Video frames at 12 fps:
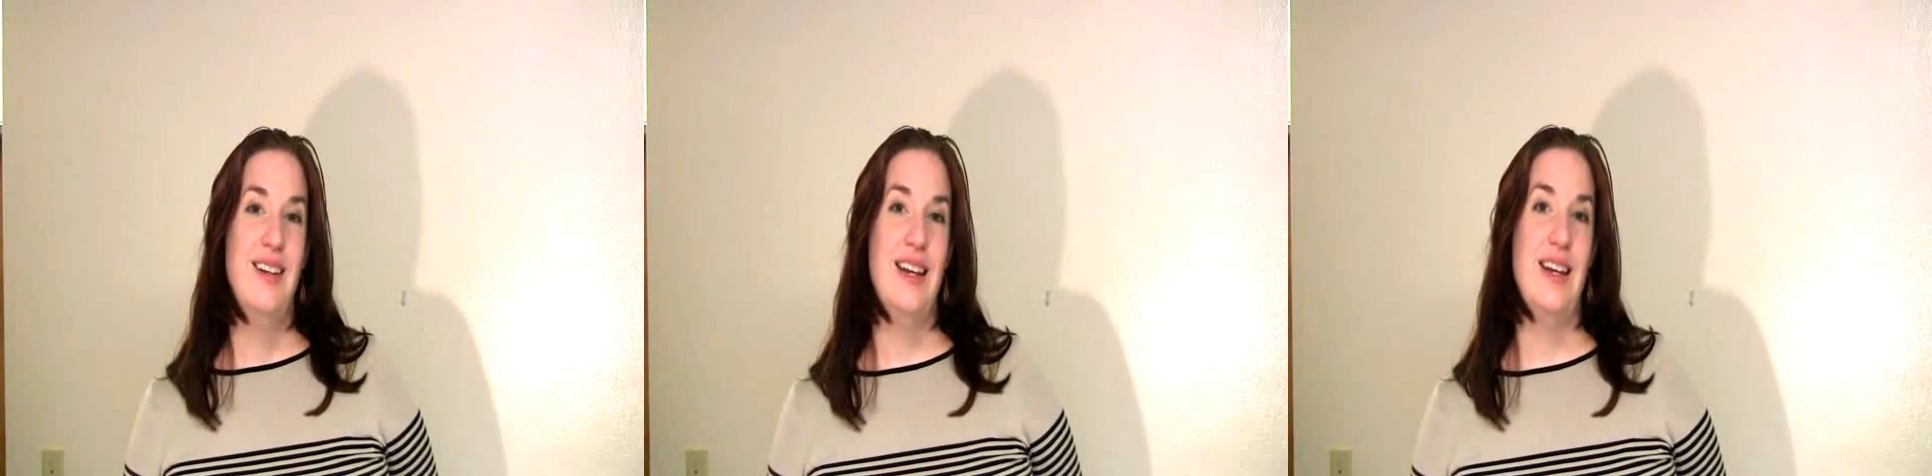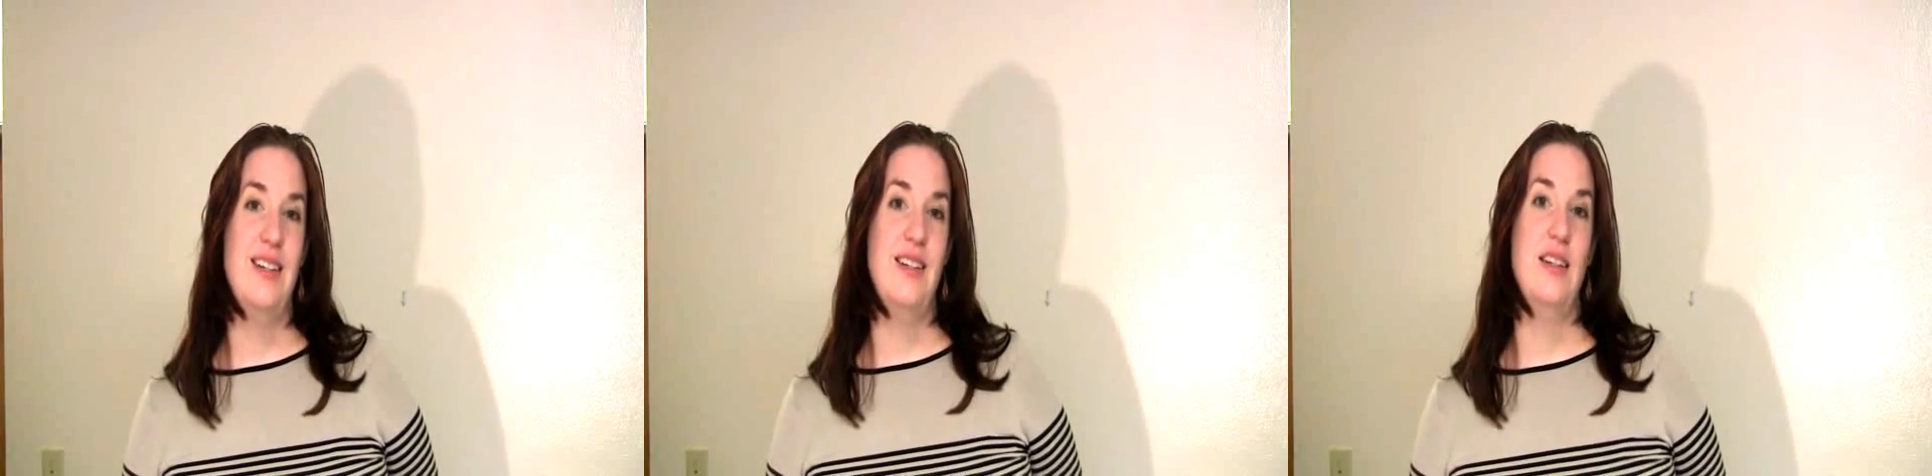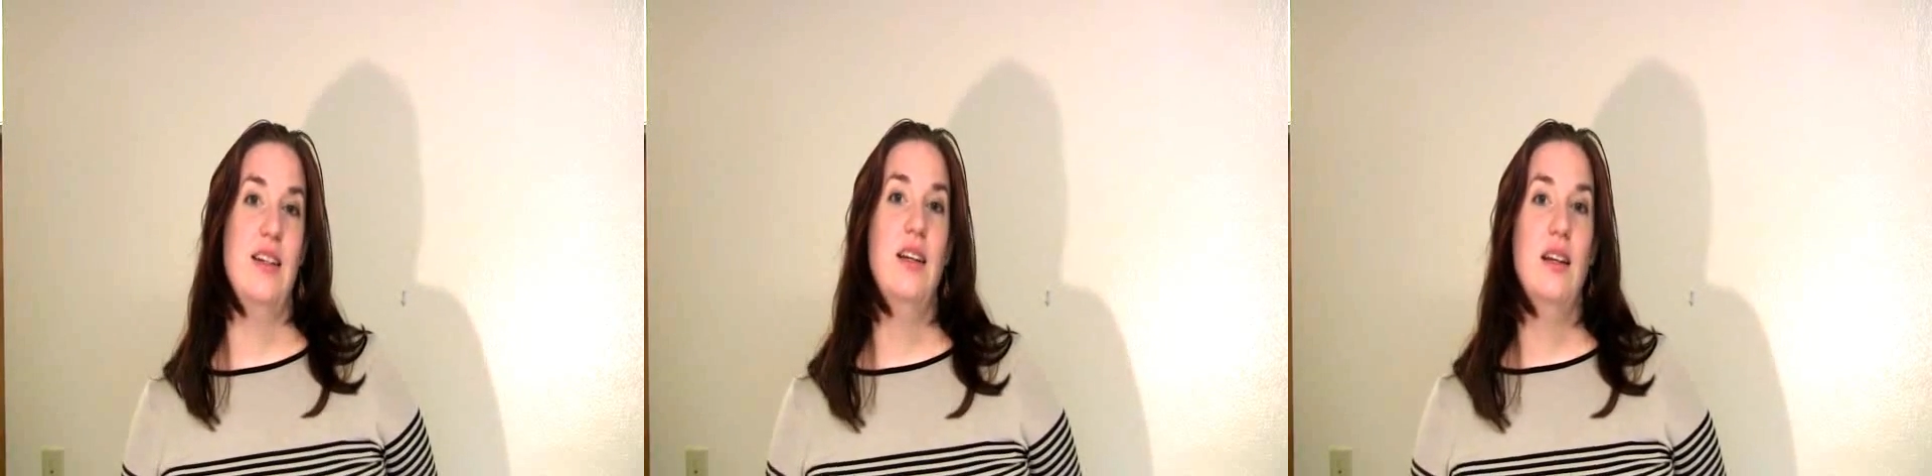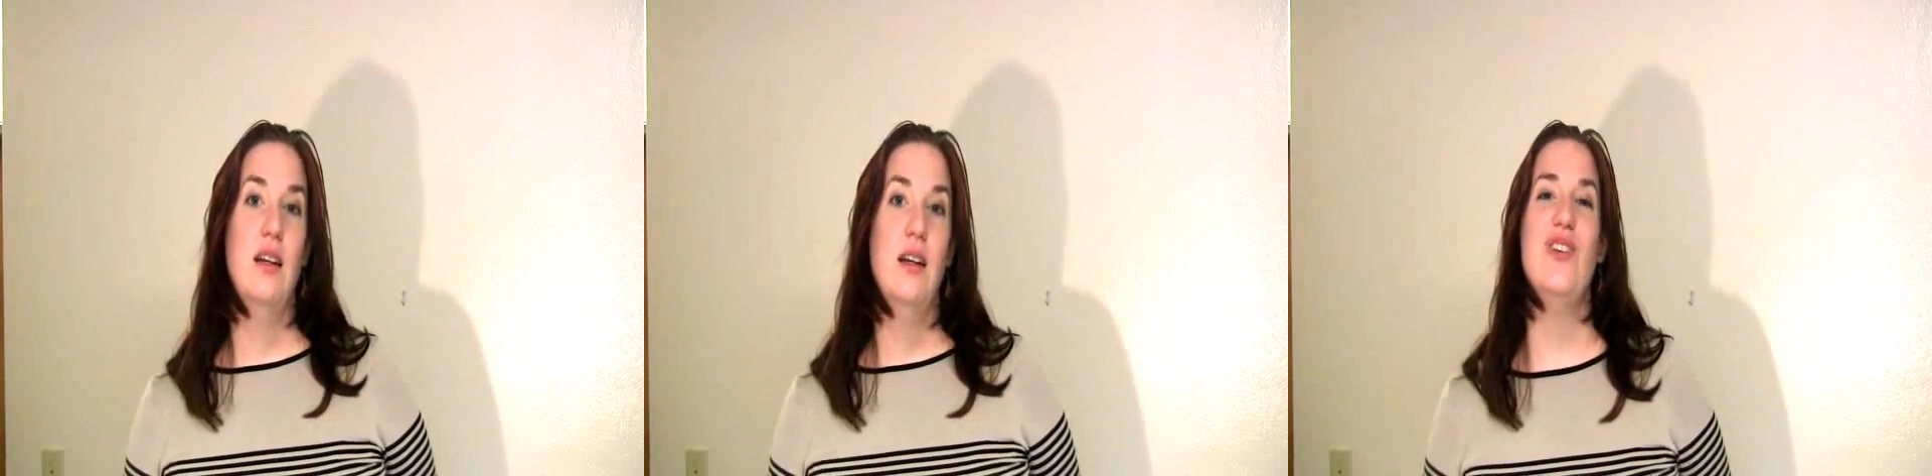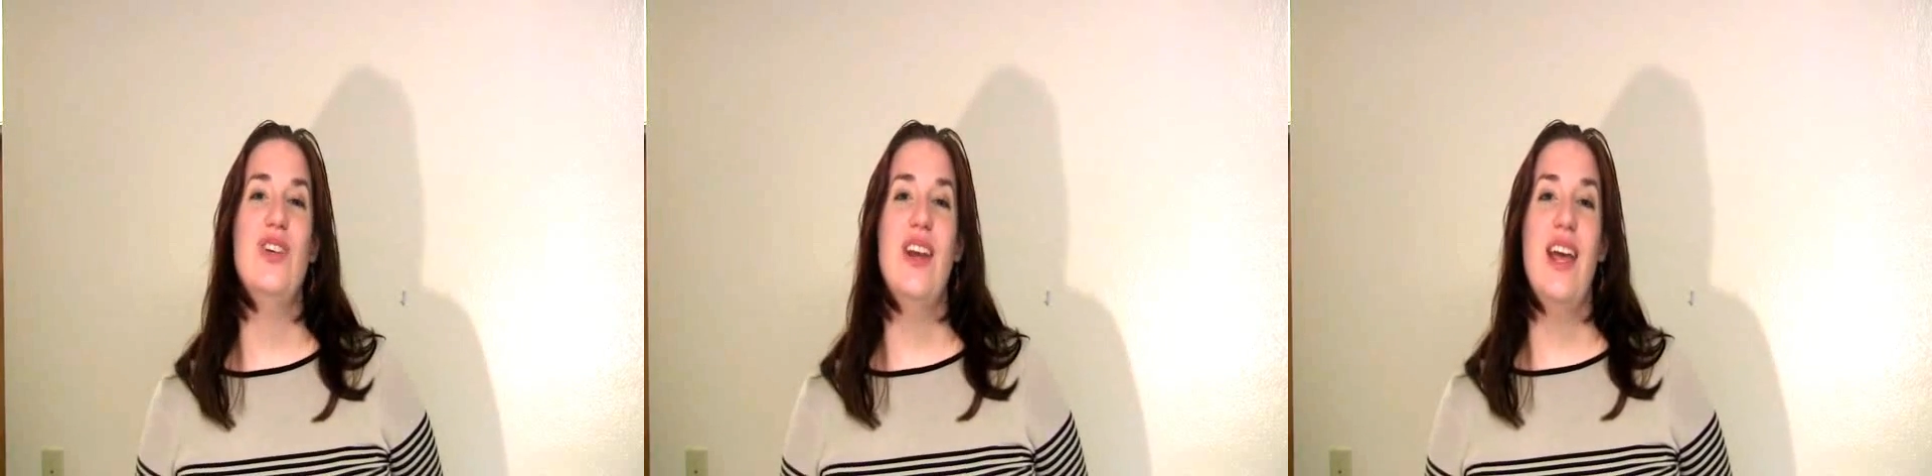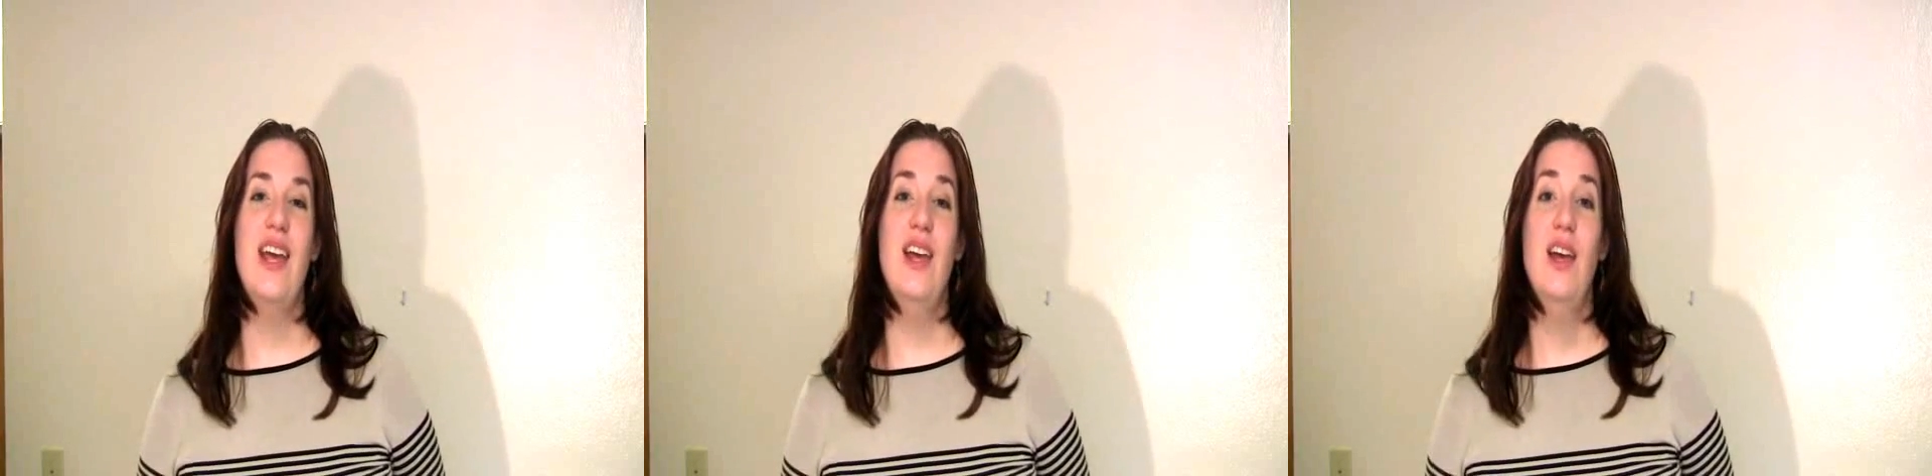test. So
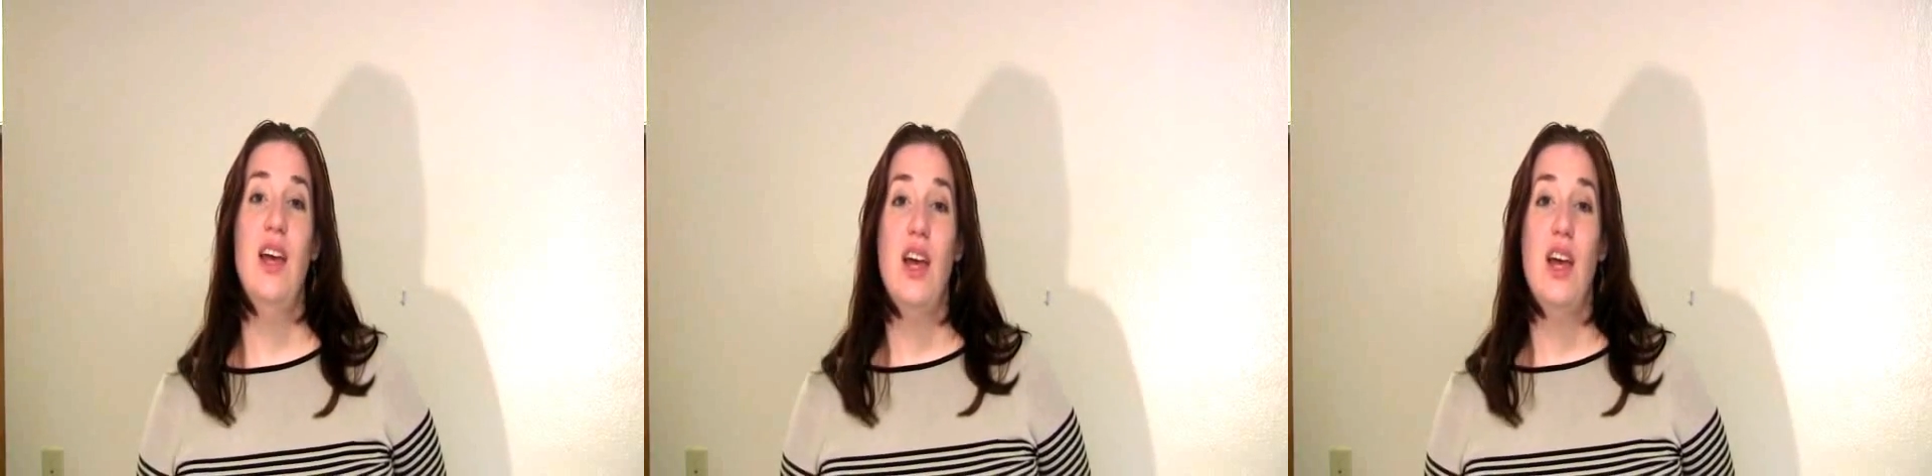today